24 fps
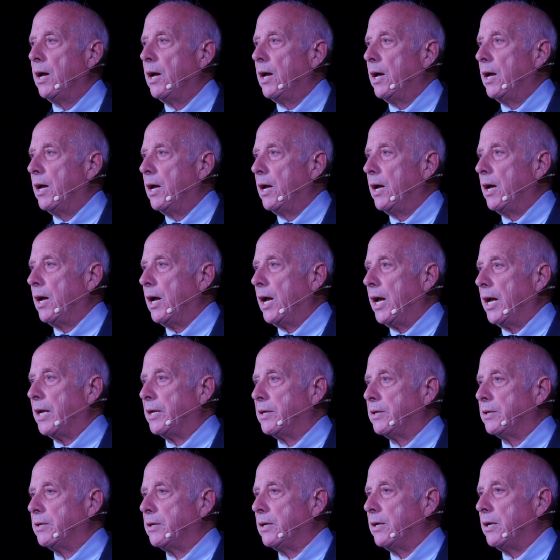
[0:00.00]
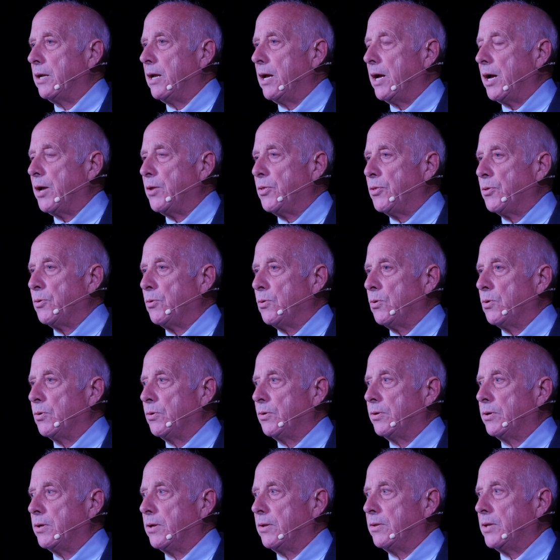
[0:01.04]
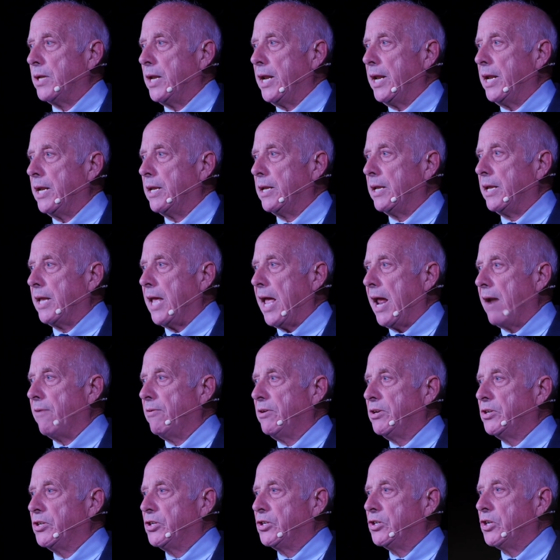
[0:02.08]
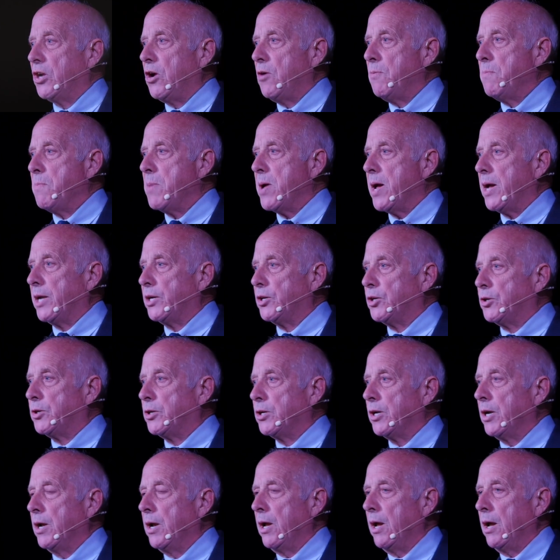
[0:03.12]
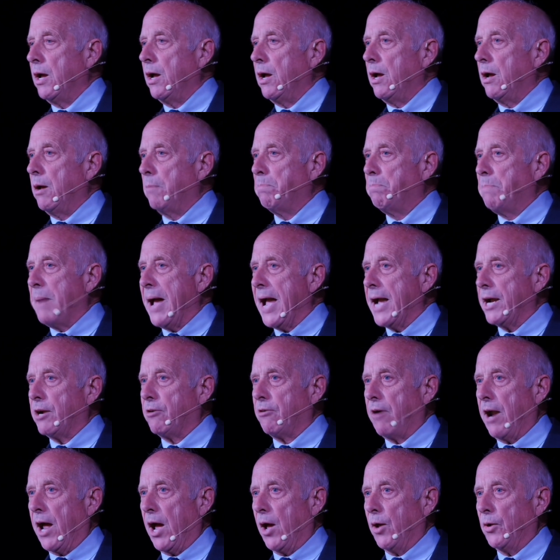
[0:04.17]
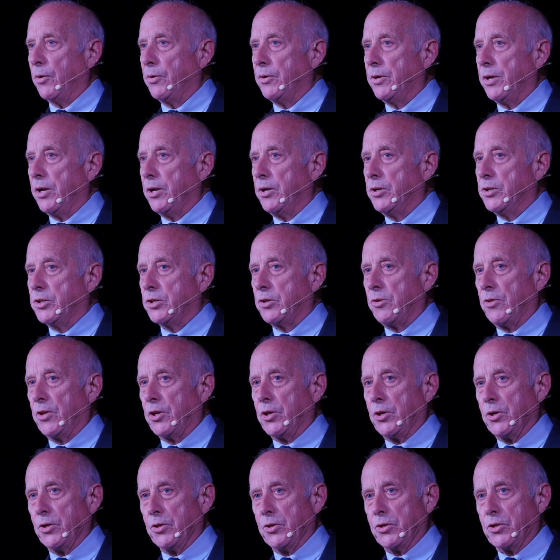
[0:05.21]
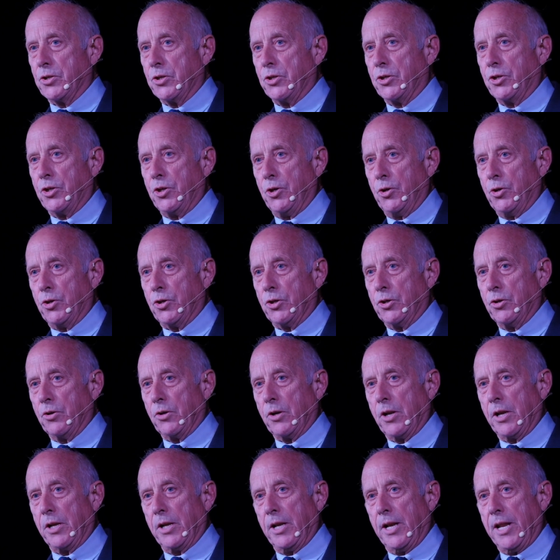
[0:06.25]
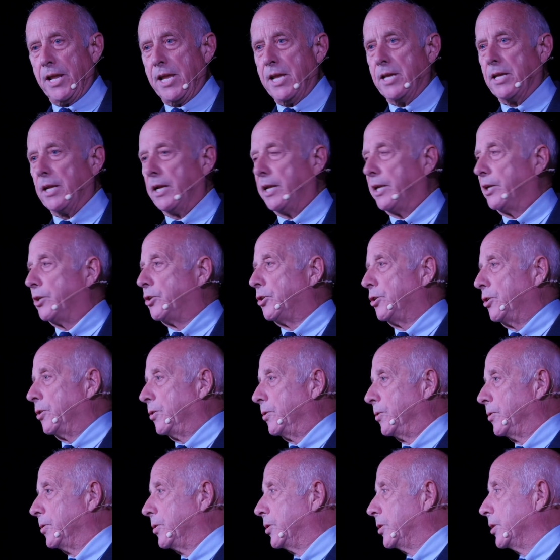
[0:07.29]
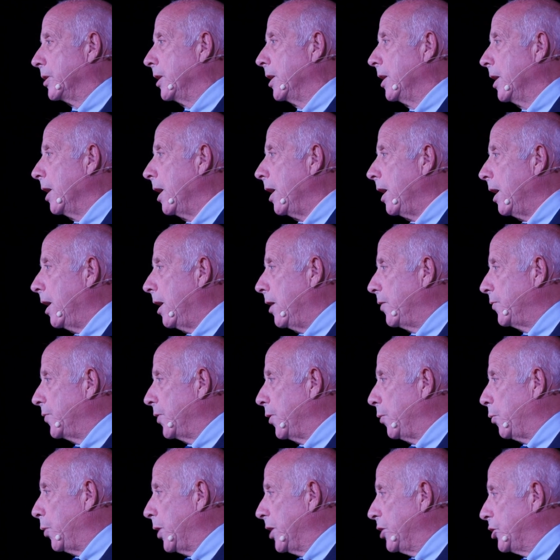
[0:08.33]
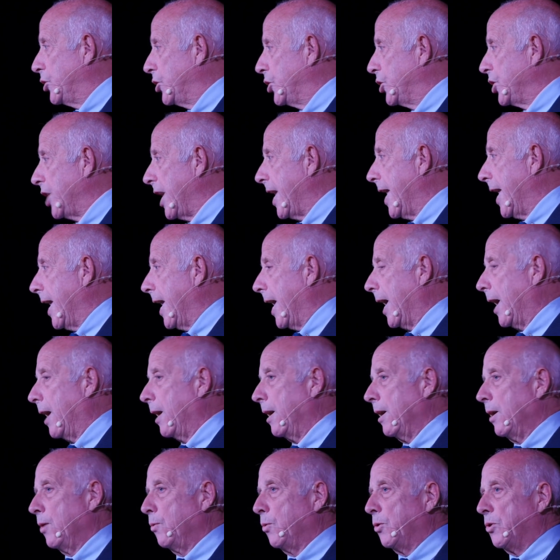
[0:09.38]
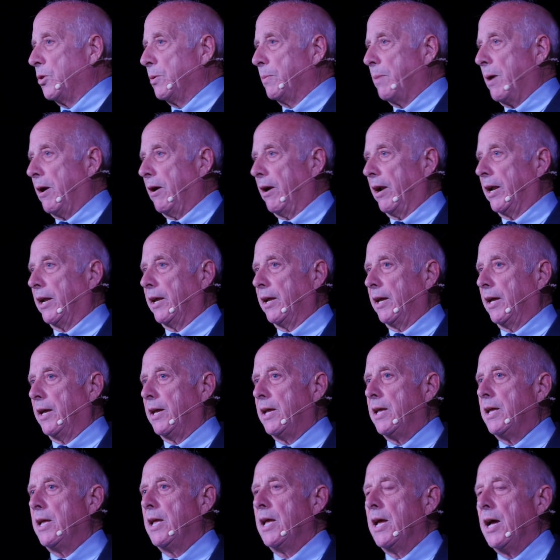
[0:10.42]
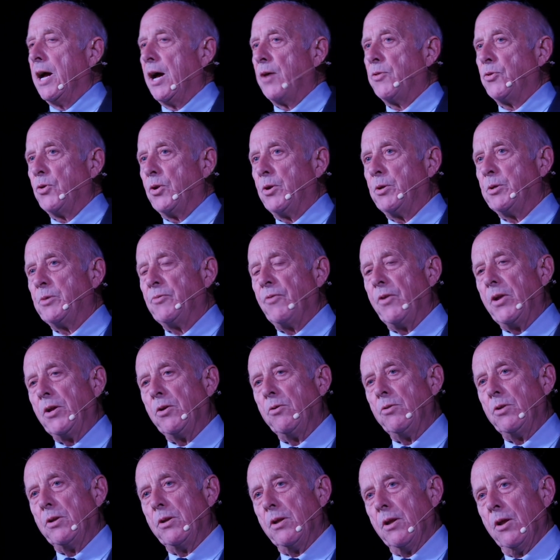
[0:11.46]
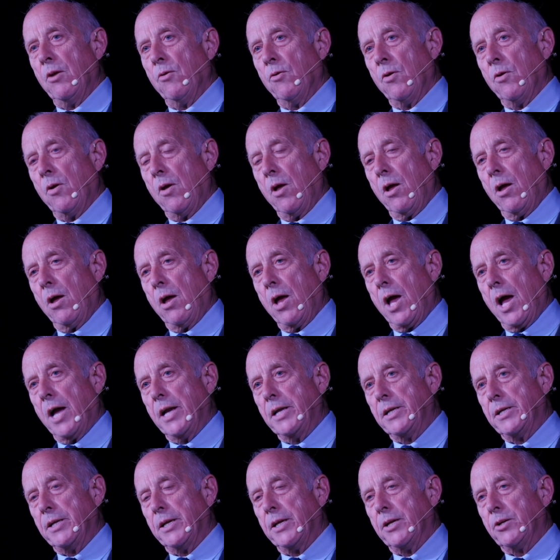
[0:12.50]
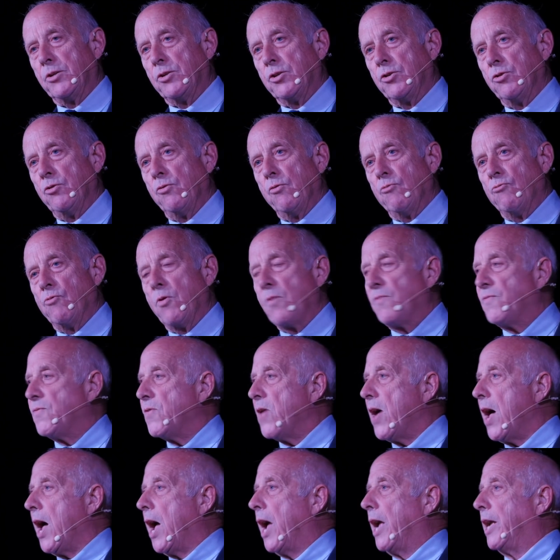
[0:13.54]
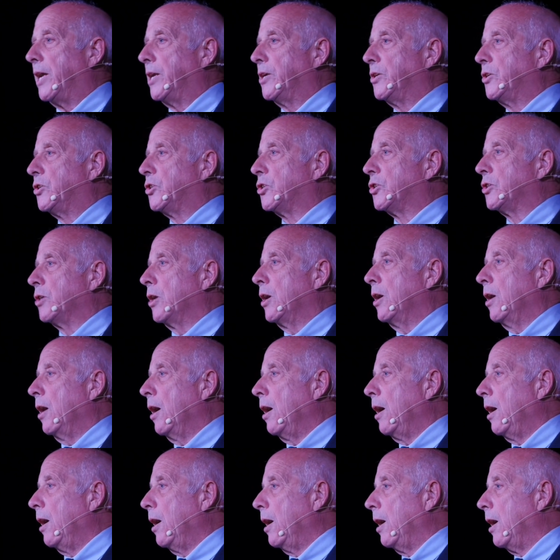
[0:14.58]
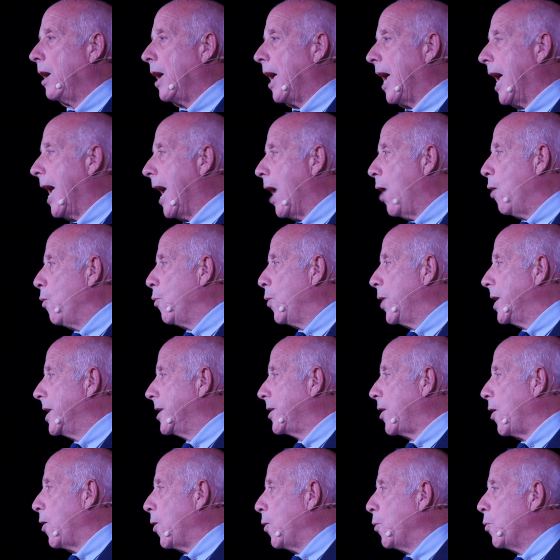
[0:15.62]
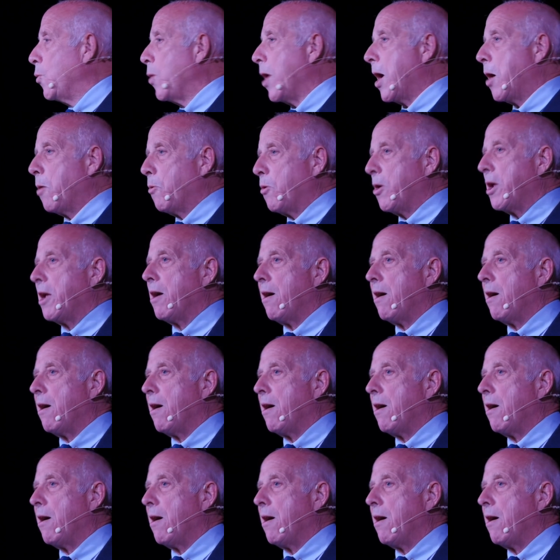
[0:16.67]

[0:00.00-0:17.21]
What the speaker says: And I thought that it carries so much background as to the constitutional and legal issues that we share with America. I thought it was a very good idea to revise how we got where we